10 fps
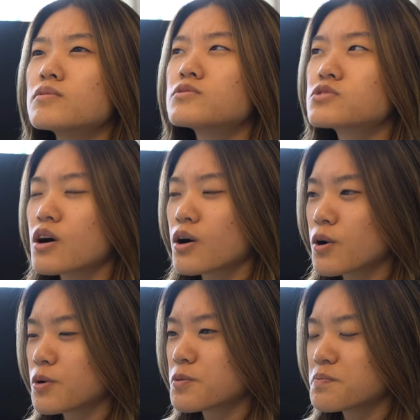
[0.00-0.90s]

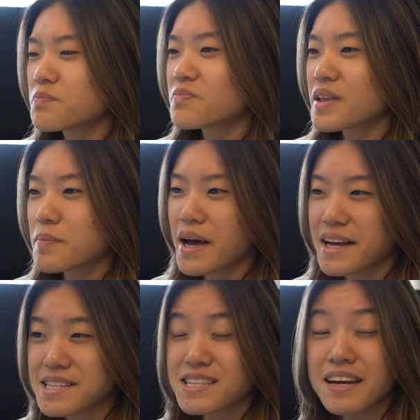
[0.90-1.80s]
So they
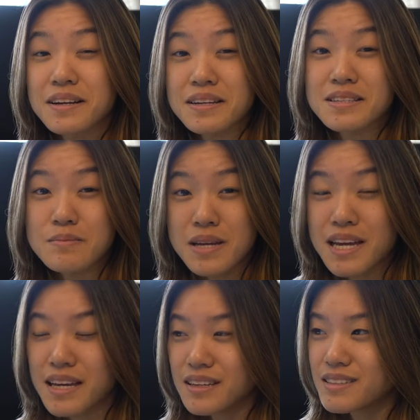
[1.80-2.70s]
passed that on to
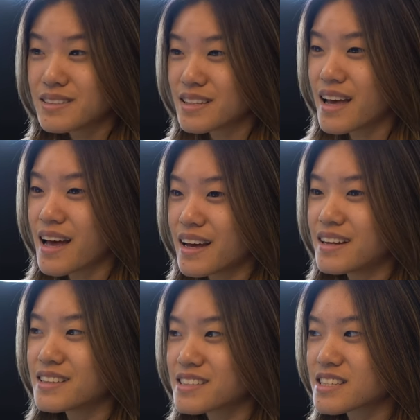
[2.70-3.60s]
me.
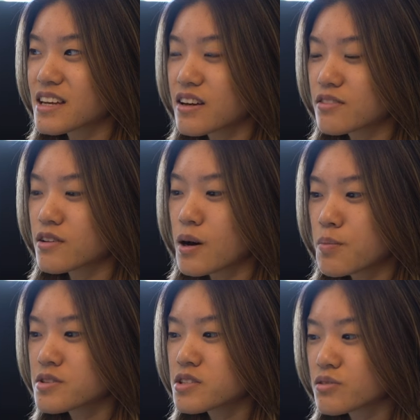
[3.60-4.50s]
And
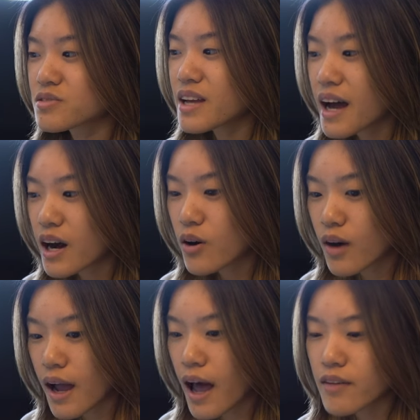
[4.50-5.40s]
up until now,
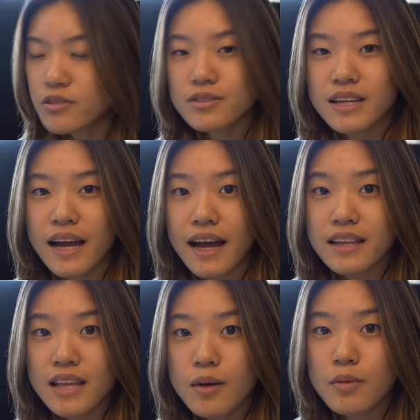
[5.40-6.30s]
I haven't really
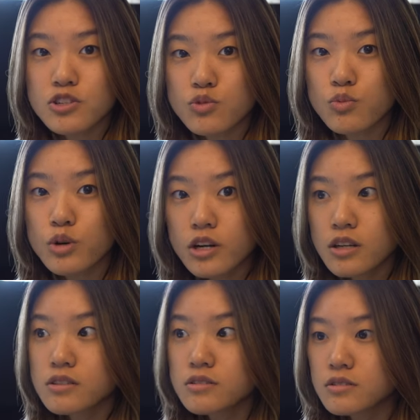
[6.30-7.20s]
had that much
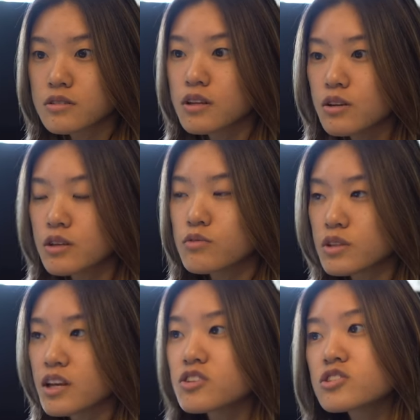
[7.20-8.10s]
work in
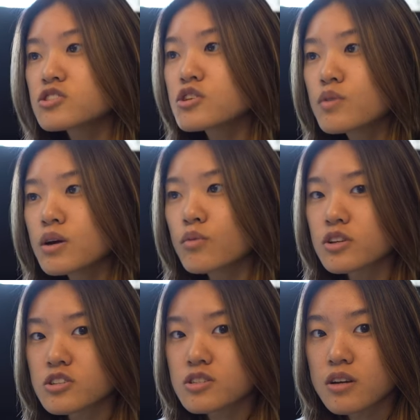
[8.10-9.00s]
relation to it,
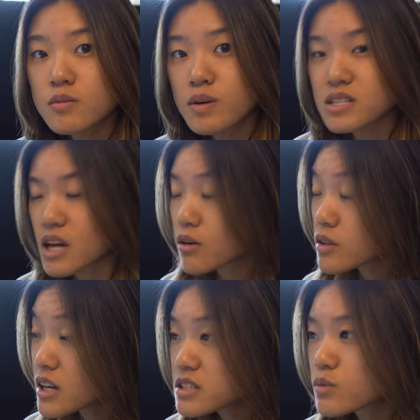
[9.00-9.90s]
which is good because I don't
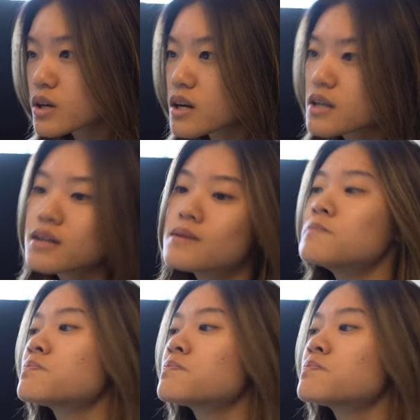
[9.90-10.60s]
like to work on it.